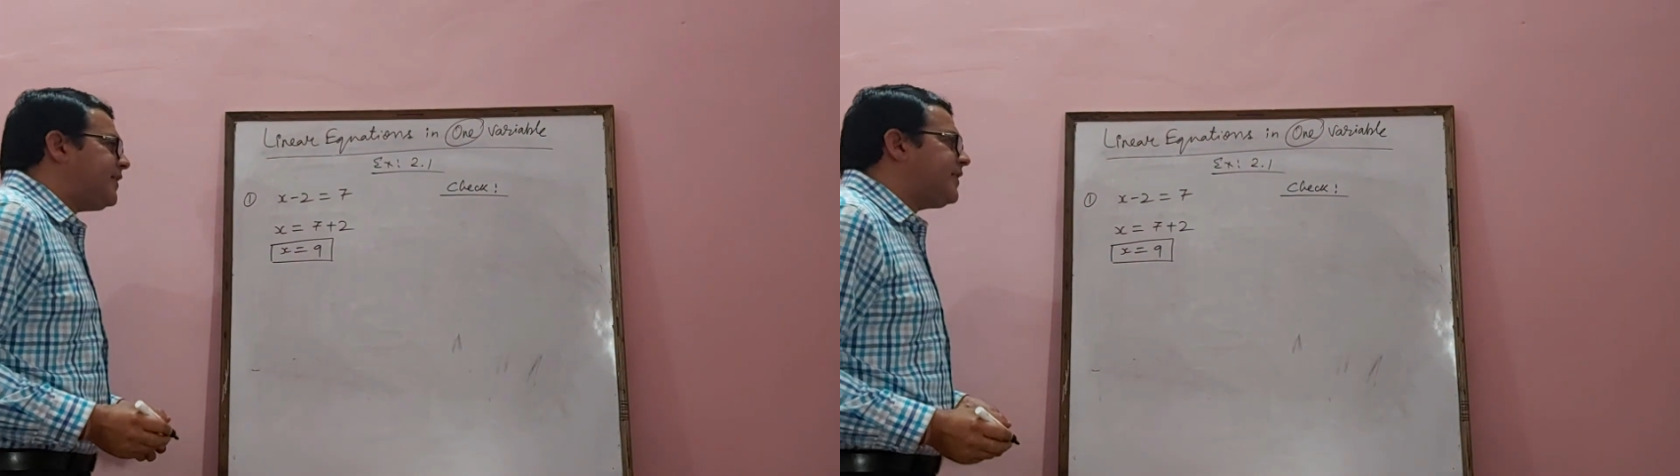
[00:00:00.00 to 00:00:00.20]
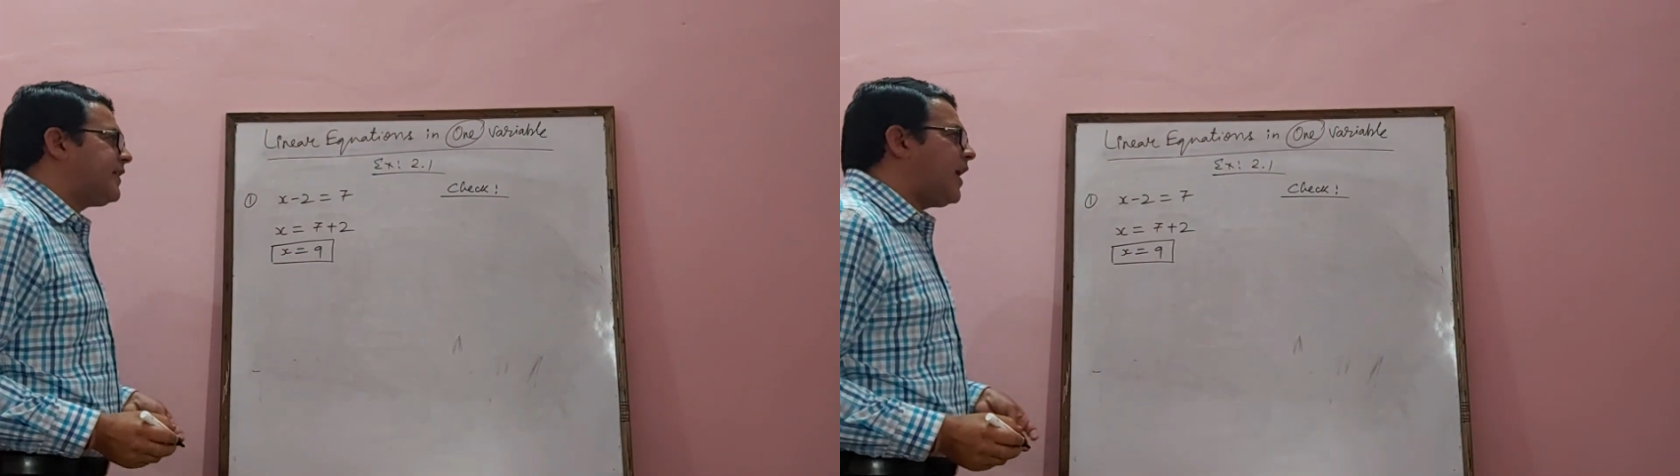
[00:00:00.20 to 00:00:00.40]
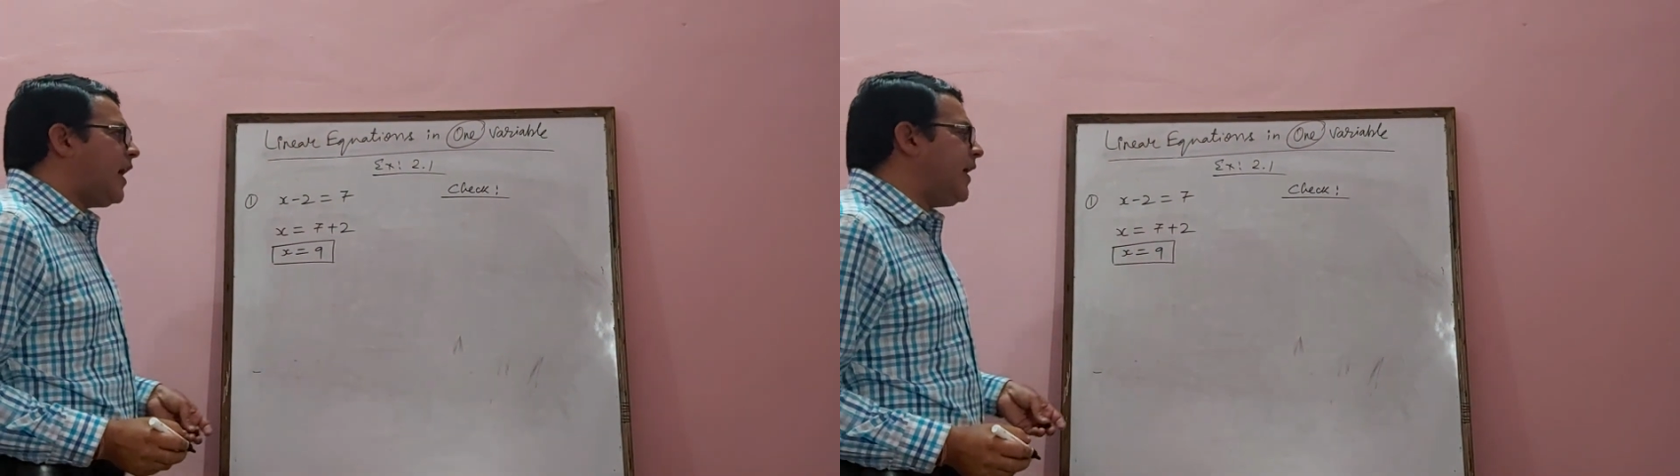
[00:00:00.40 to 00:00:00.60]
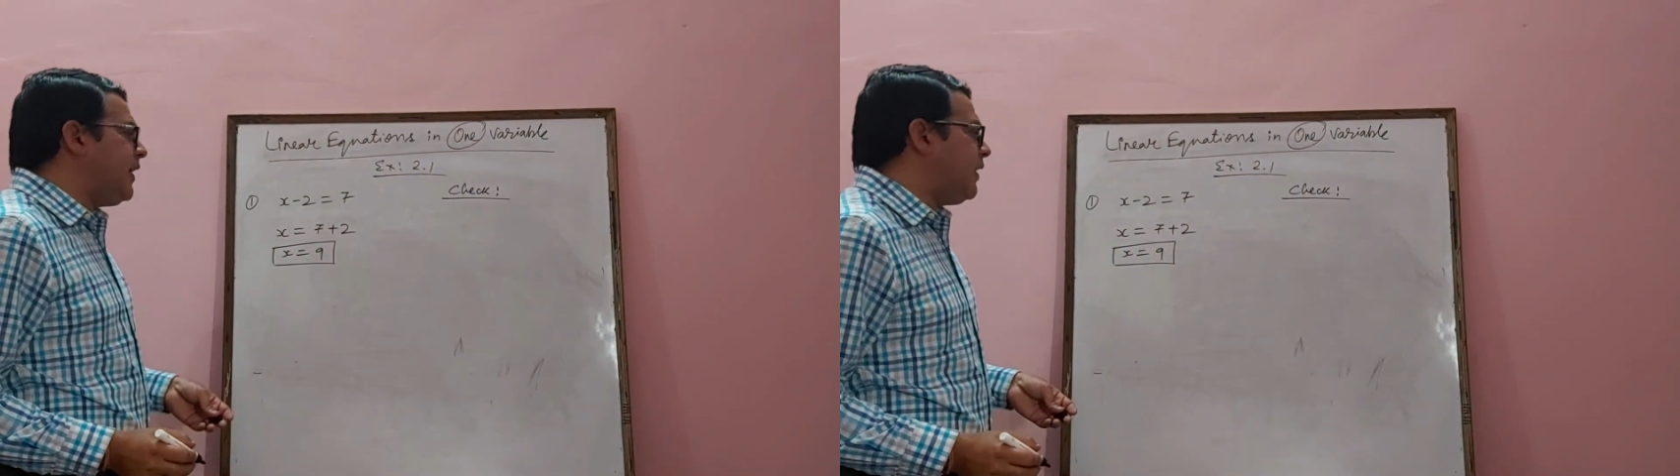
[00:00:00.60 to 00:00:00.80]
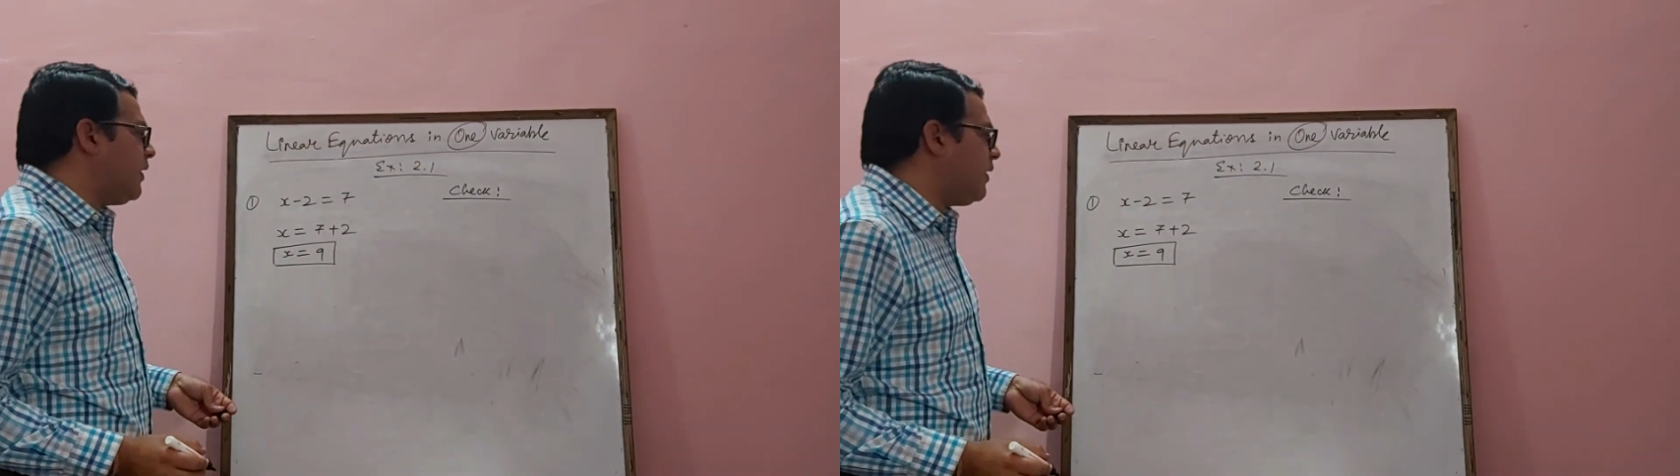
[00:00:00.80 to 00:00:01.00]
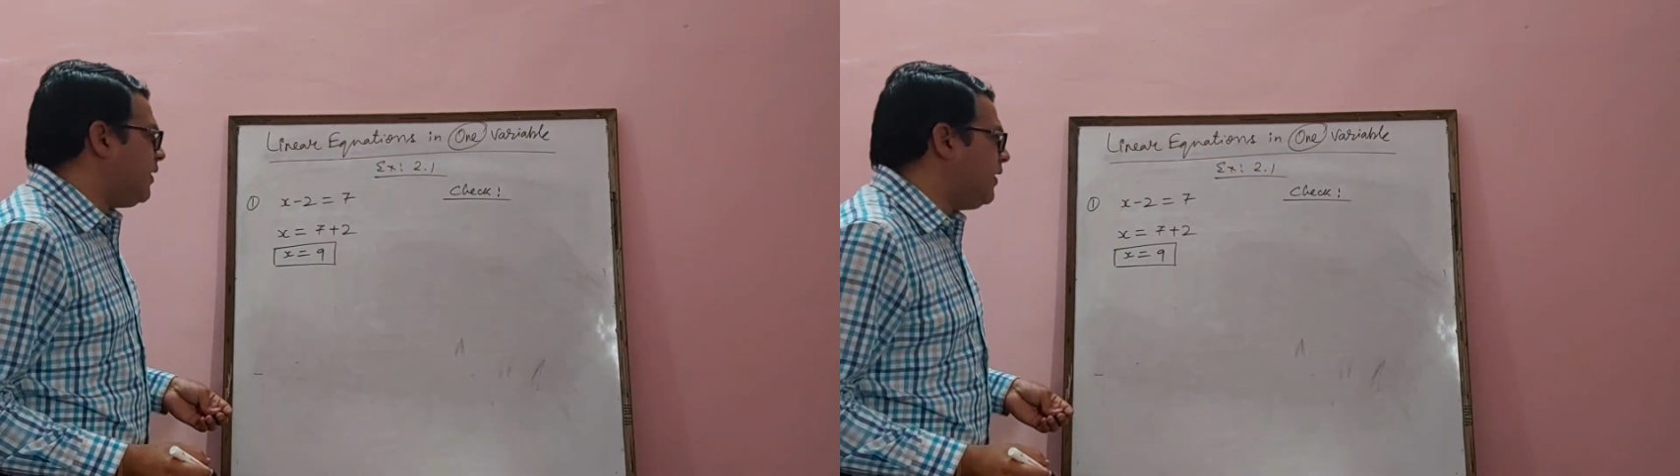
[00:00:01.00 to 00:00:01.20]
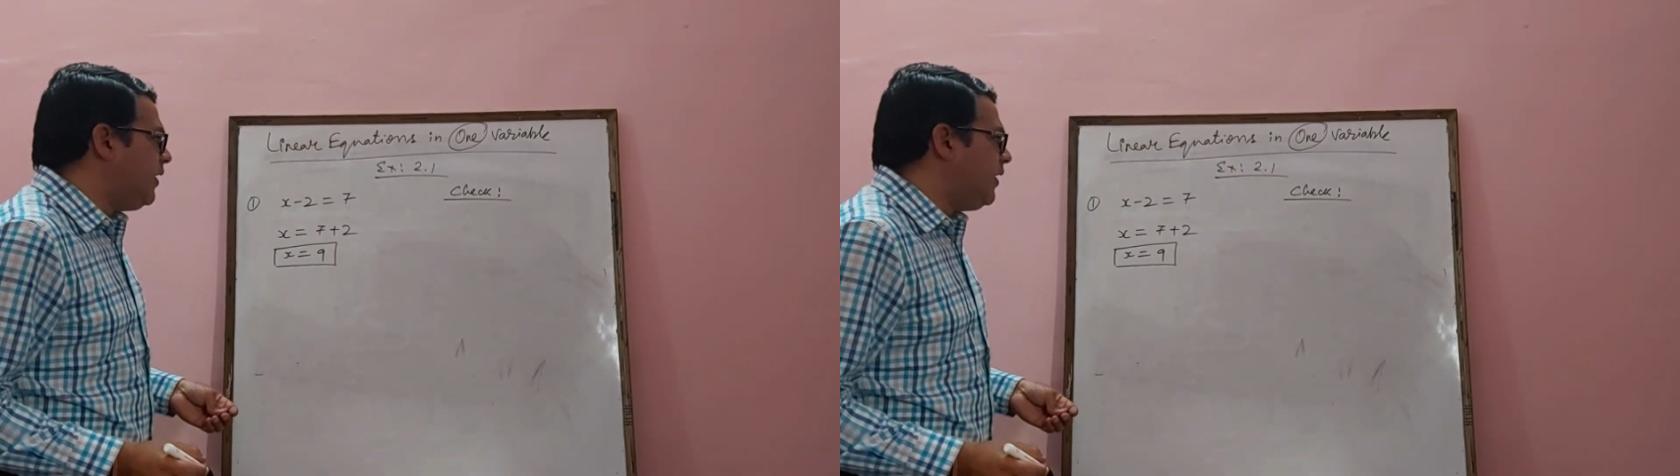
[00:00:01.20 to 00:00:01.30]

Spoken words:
is 9.